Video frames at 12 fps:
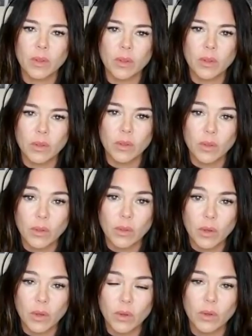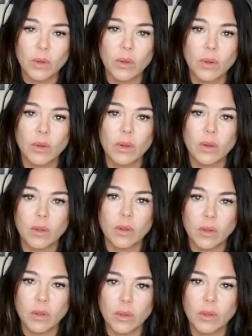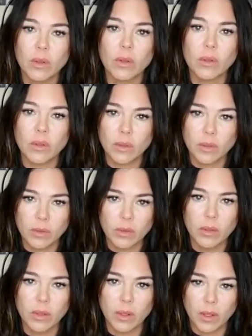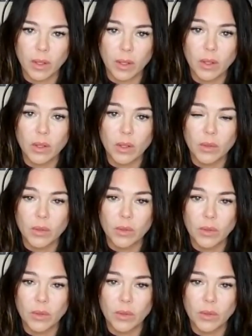(silent)